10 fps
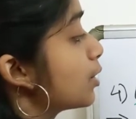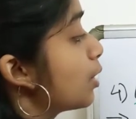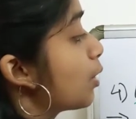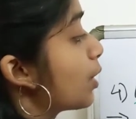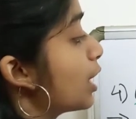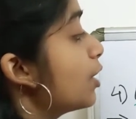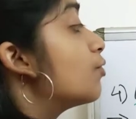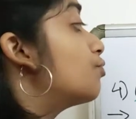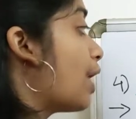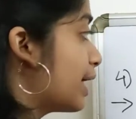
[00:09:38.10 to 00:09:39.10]
Okay,
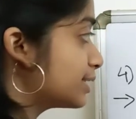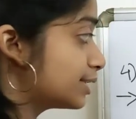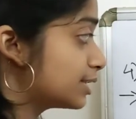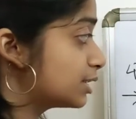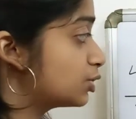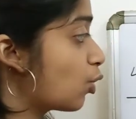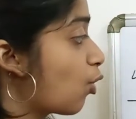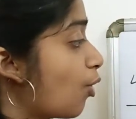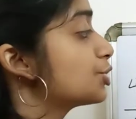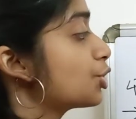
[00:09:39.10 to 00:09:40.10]
why is this
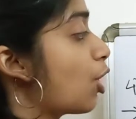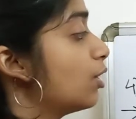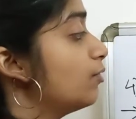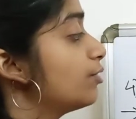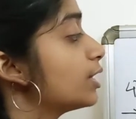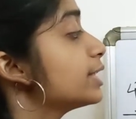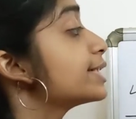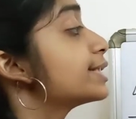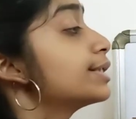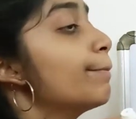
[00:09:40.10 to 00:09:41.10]
so? Solved
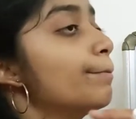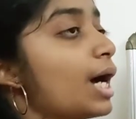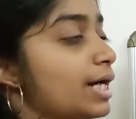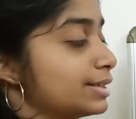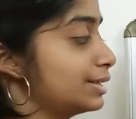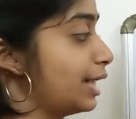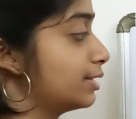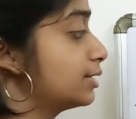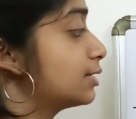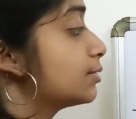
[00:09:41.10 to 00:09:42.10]
is the past
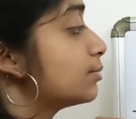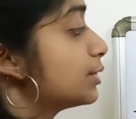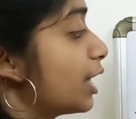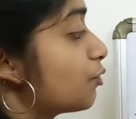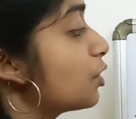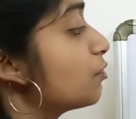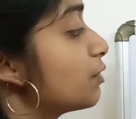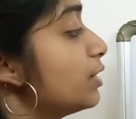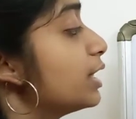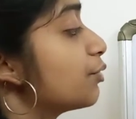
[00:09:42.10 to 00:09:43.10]
tense. Therefore,
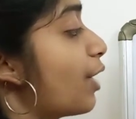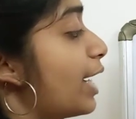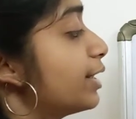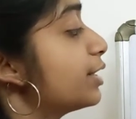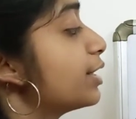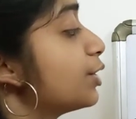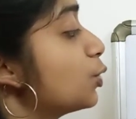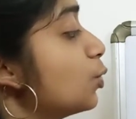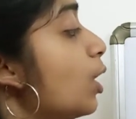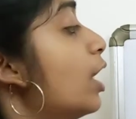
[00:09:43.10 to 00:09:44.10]
we will divide it
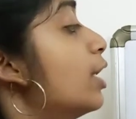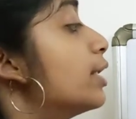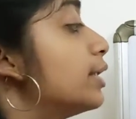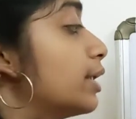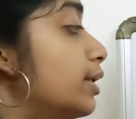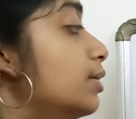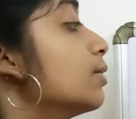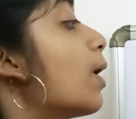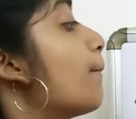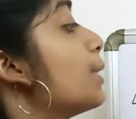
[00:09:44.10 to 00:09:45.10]
into did
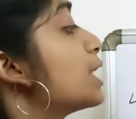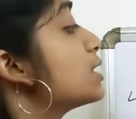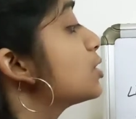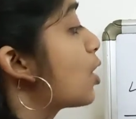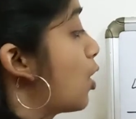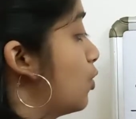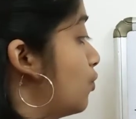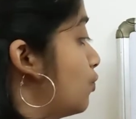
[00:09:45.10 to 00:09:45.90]
plus solve.